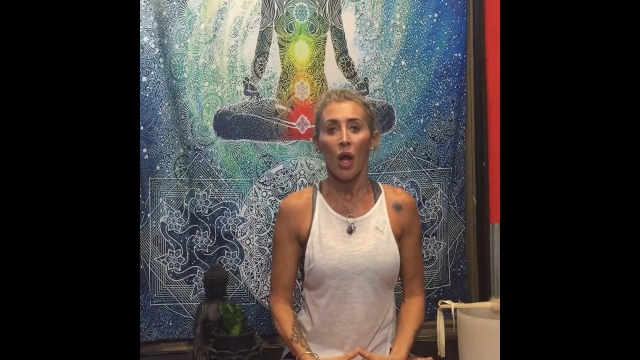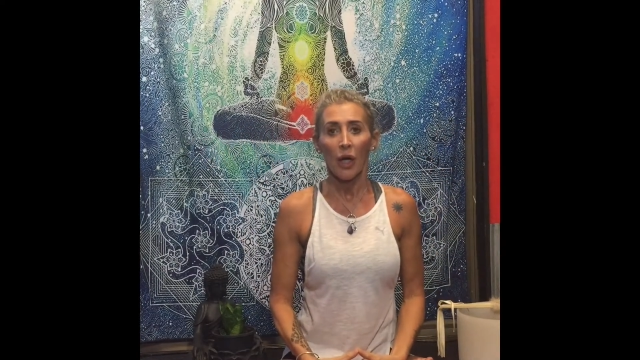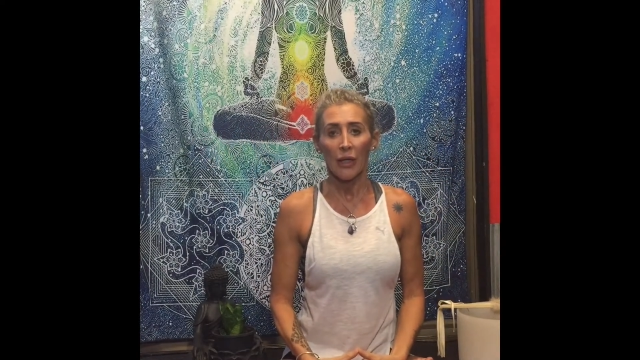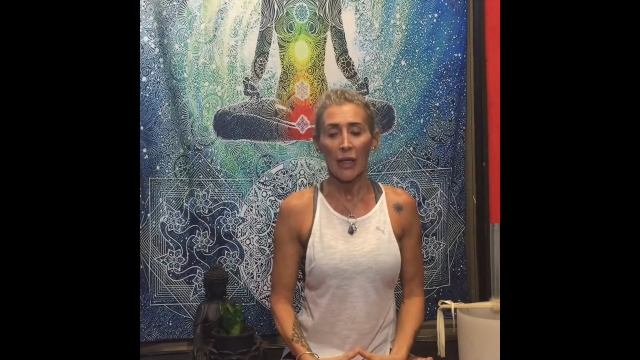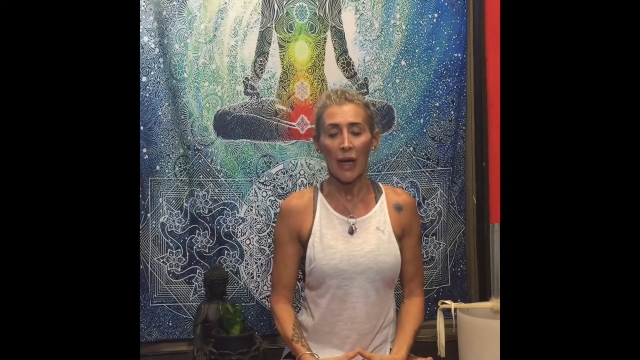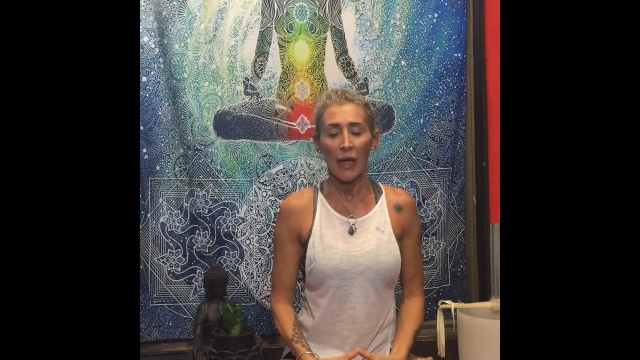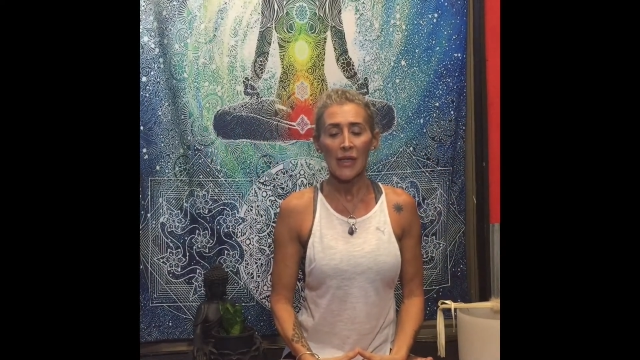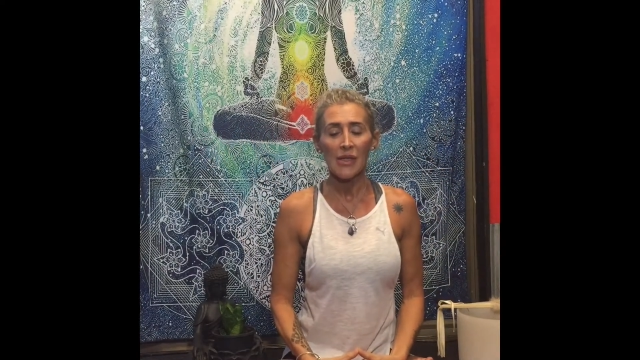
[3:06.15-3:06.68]

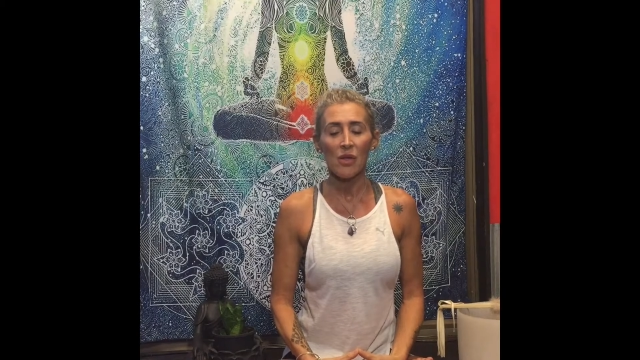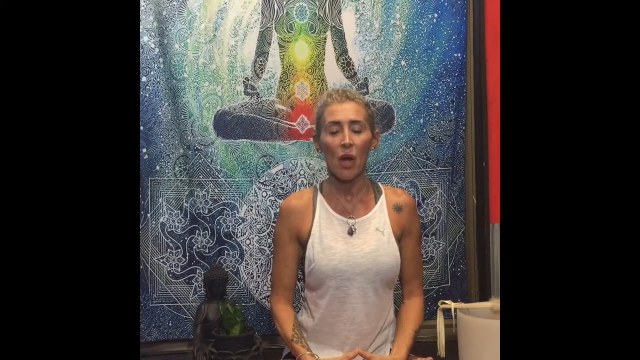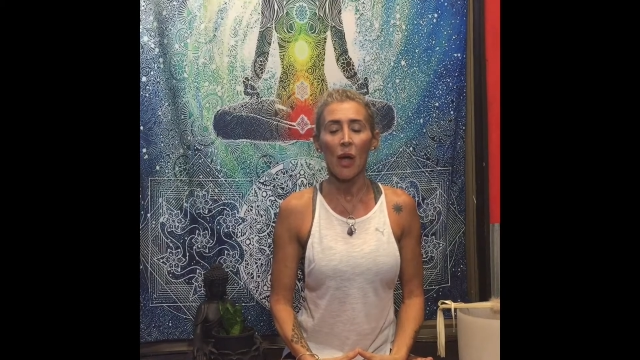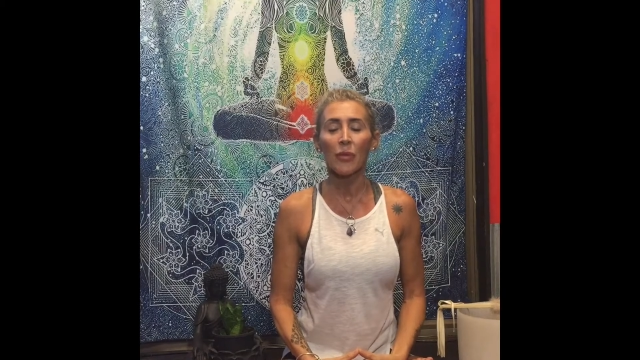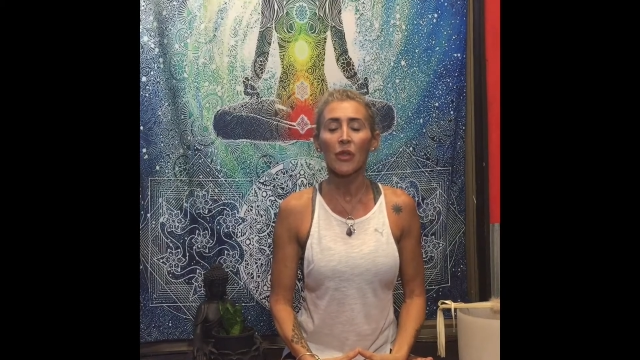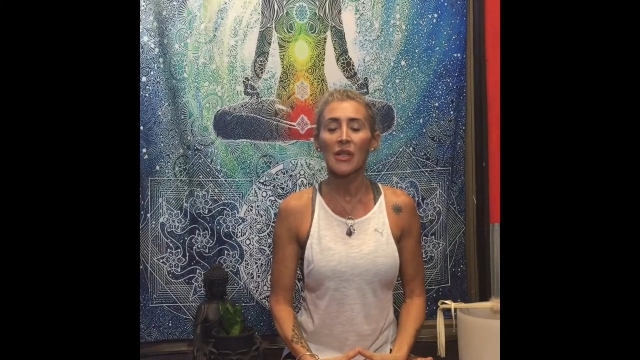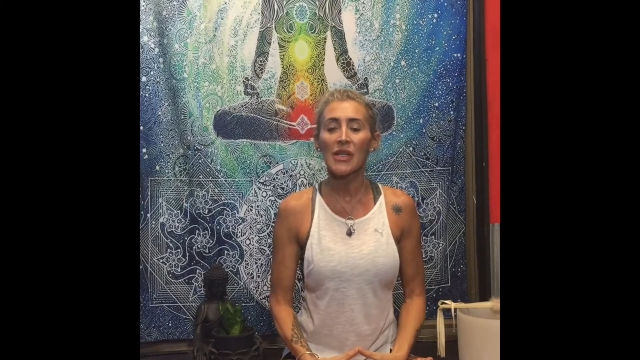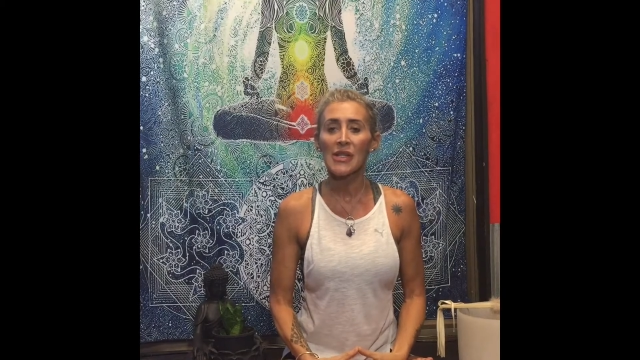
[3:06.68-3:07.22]
Okay, so
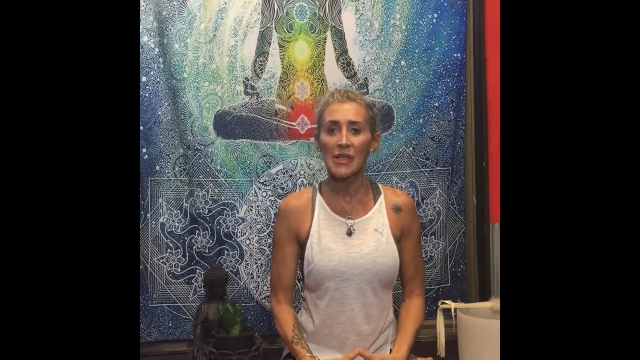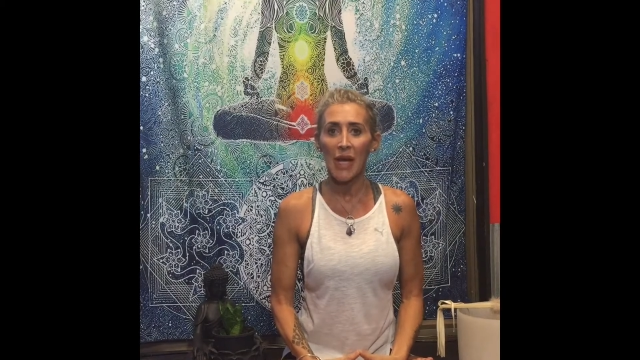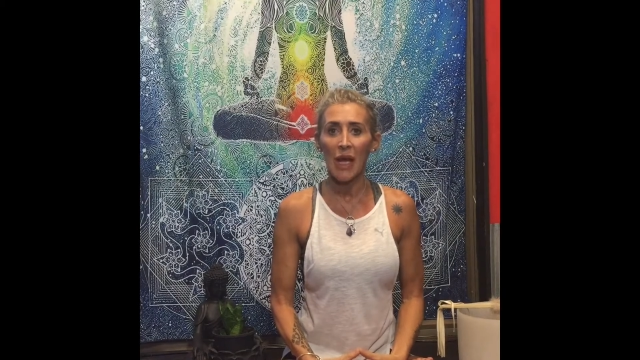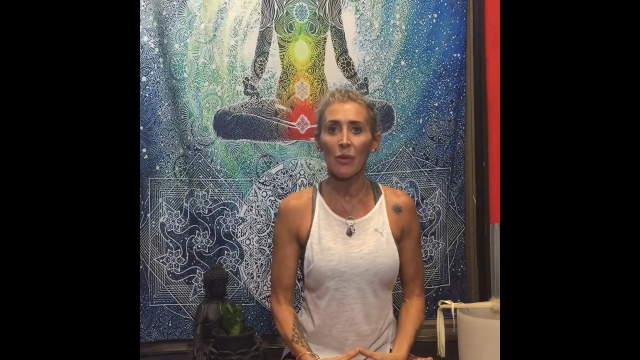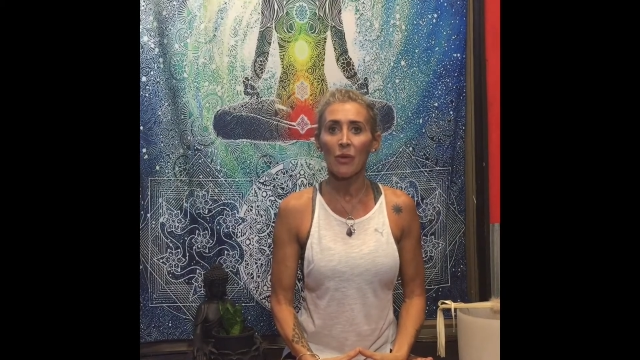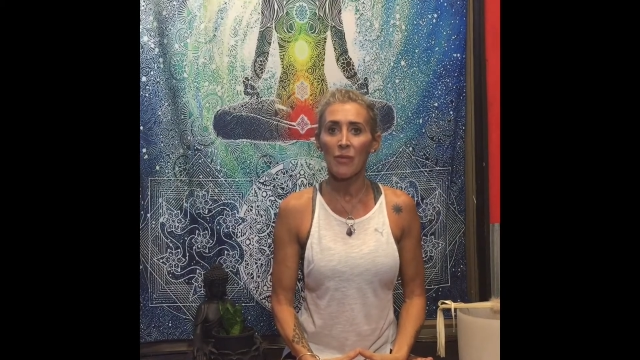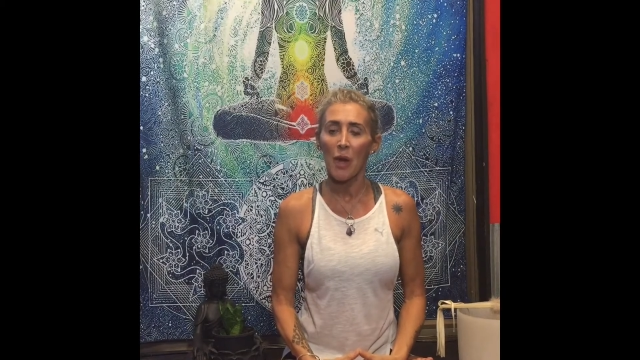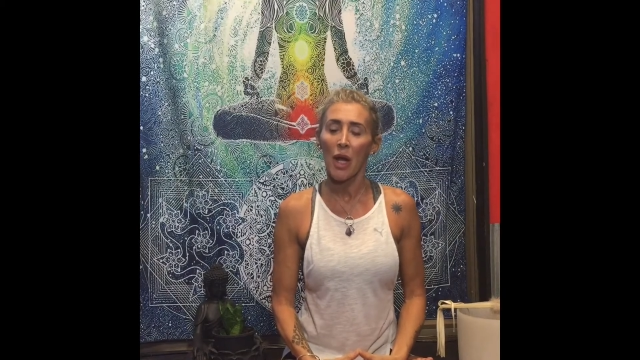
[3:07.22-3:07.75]
I'm going to
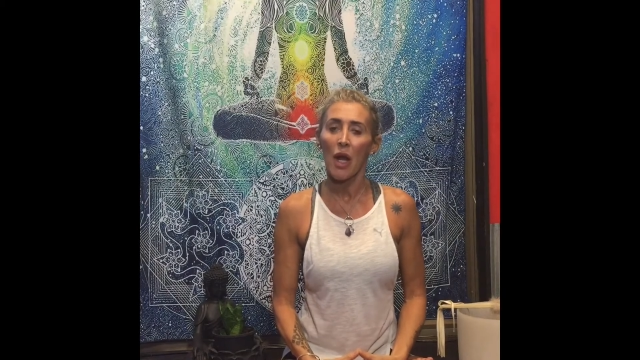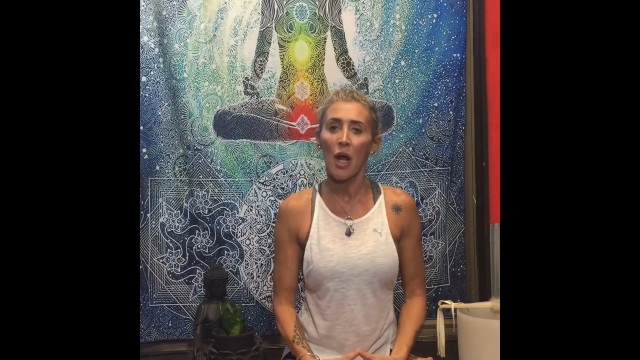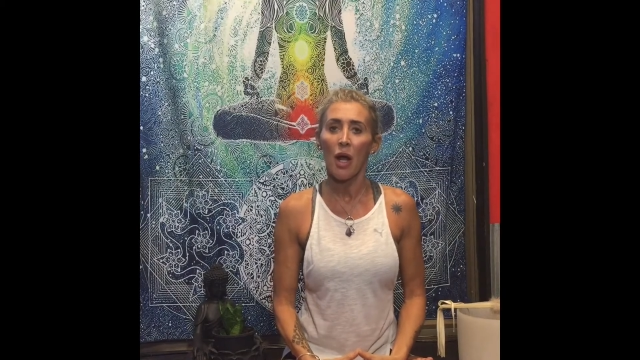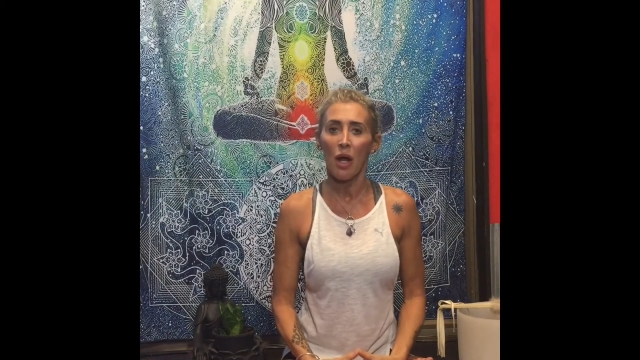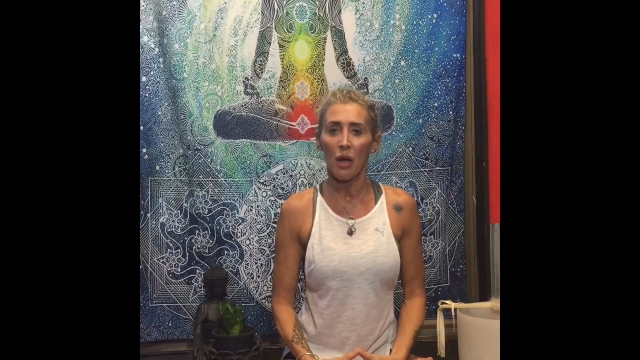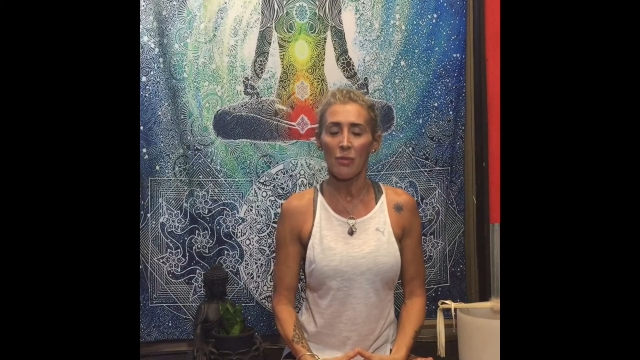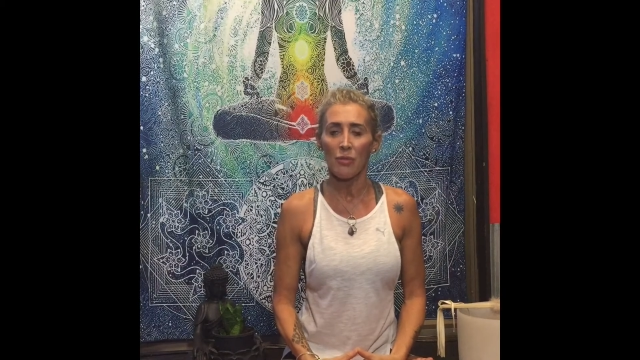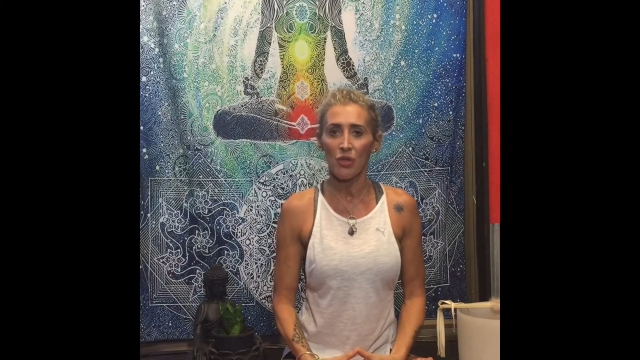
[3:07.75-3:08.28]
stay with my
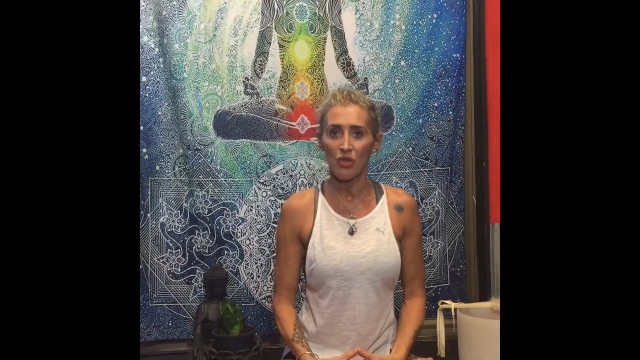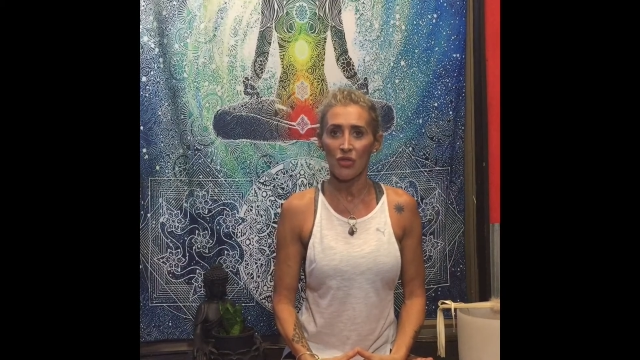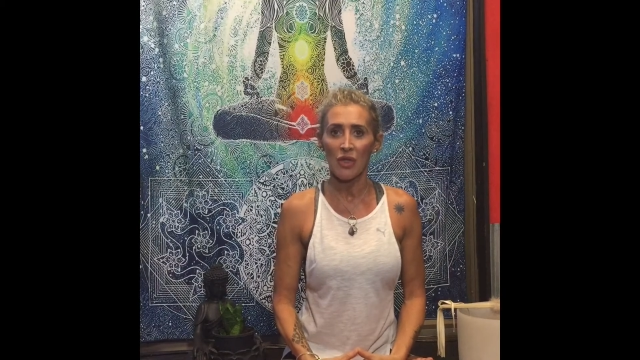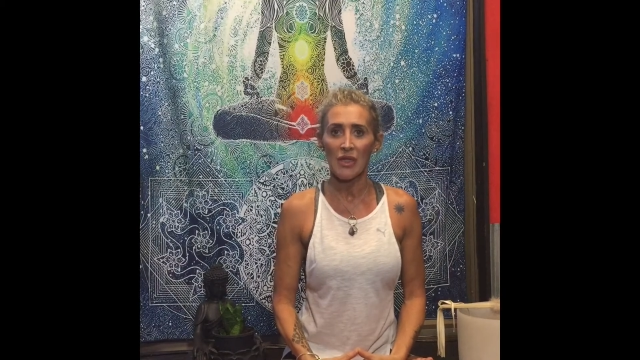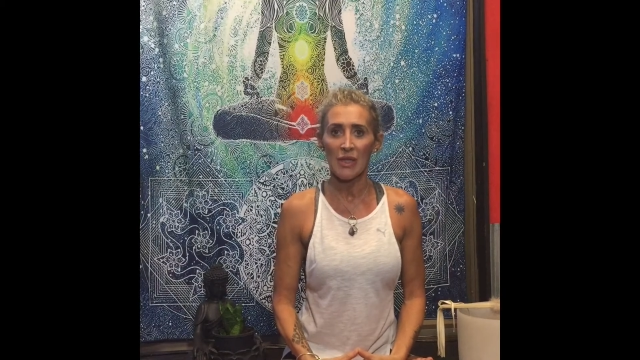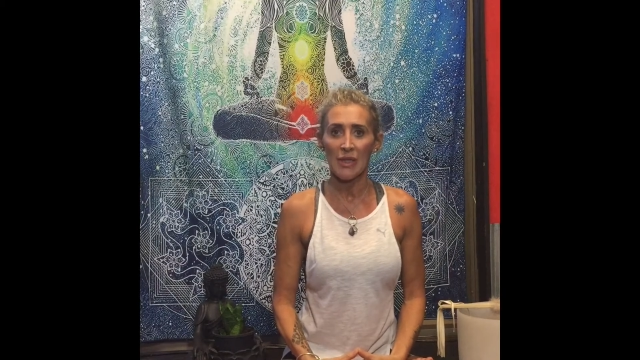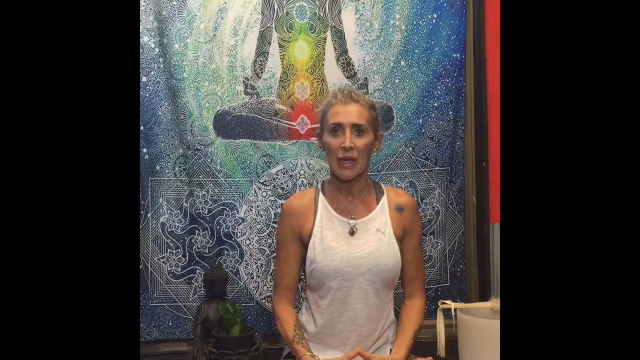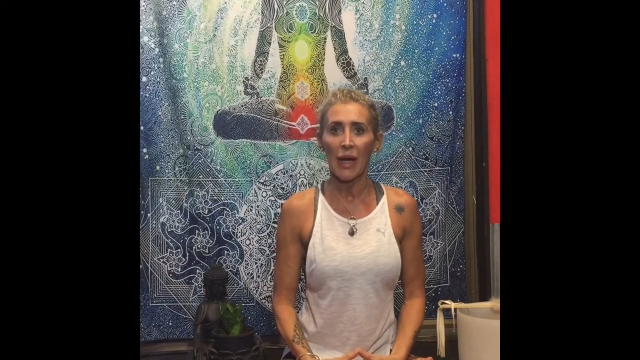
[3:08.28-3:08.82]
heart
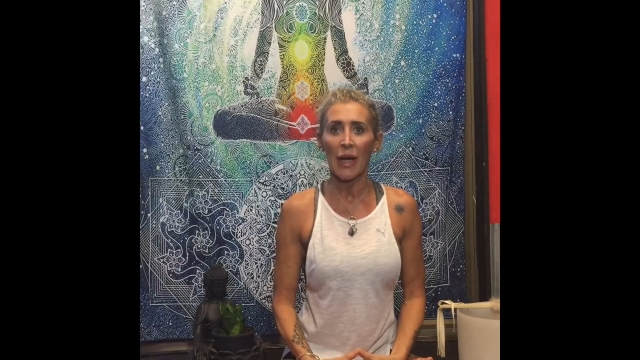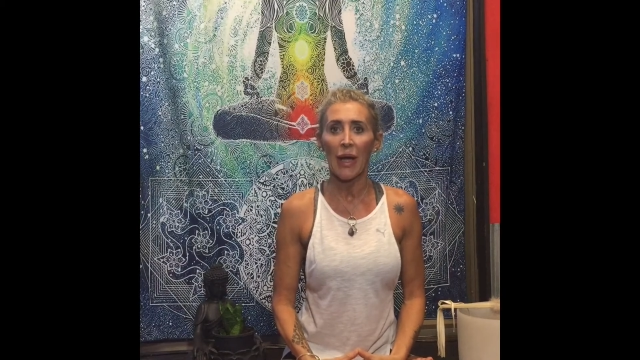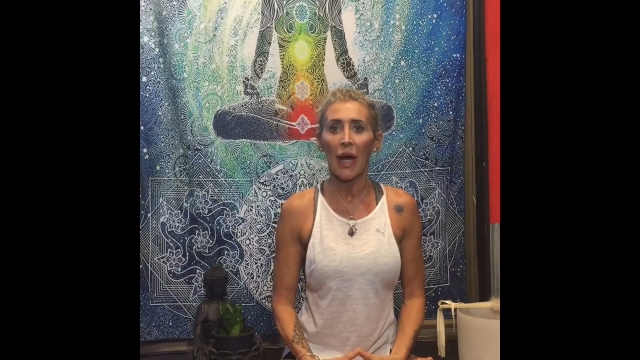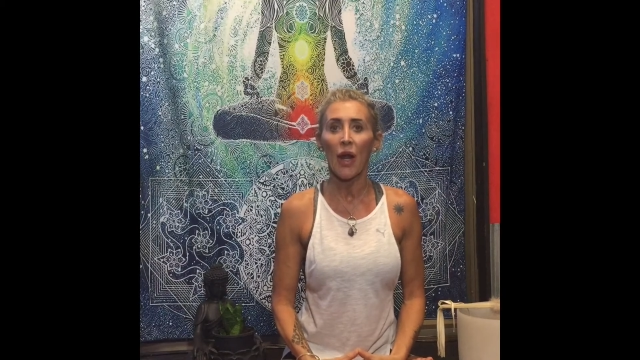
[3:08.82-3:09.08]
mudra today,